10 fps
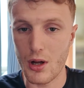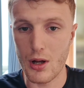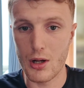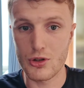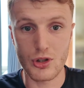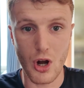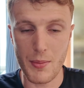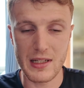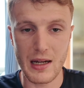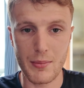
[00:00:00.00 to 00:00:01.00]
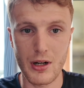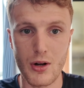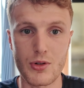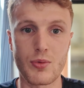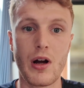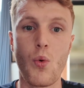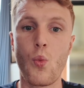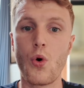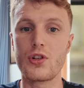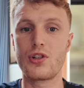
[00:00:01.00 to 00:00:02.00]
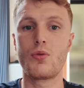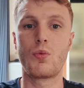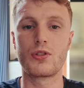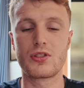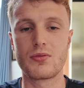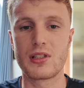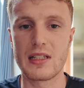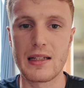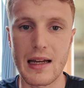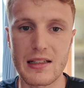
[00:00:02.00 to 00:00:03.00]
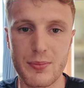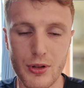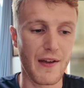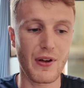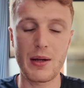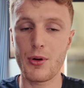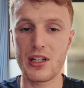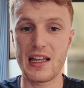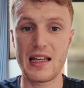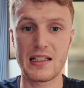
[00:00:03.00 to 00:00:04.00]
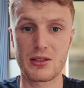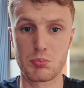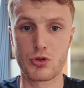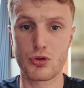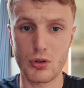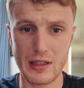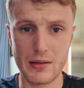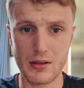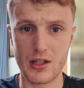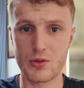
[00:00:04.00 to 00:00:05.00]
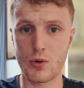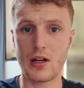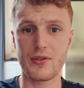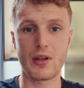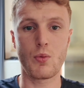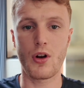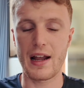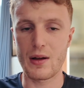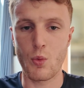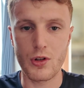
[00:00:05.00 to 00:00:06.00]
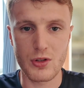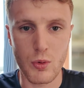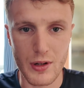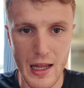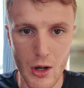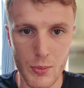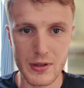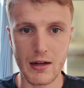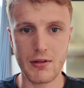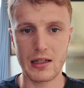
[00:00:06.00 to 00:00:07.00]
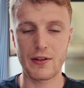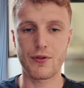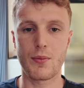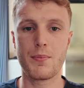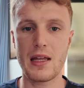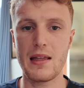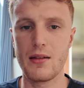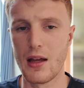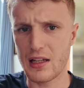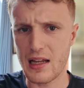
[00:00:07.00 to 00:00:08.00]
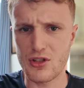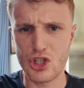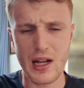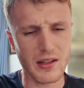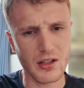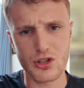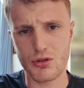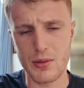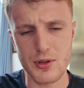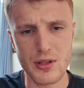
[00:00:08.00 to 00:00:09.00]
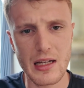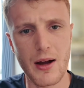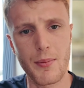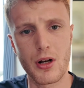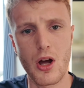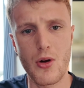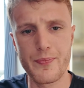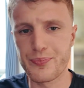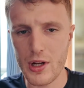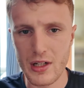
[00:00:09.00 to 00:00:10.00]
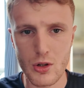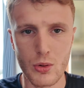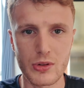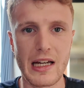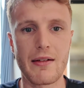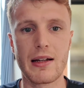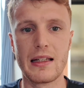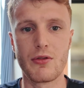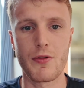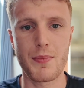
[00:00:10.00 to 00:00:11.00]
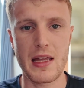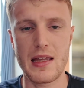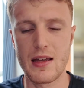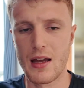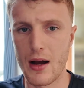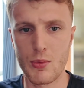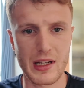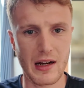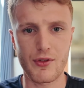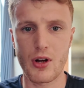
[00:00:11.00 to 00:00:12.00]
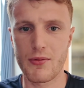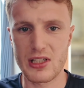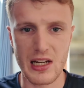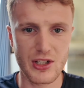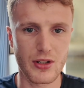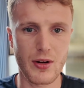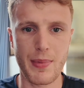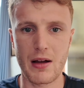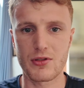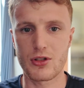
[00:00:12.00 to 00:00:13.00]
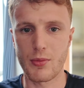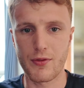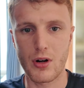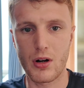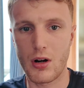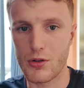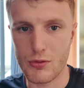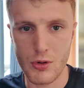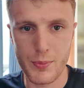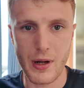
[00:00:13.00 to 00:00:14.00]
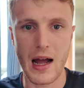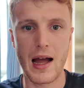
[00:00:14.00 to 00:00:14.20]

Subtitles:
just comment down below as well. What do you want to see next? If anybody is struggling as well, they want any one-to-one help directly from me, again, check the description down below. Book in a call directly with me. We can have a conversation about some of our group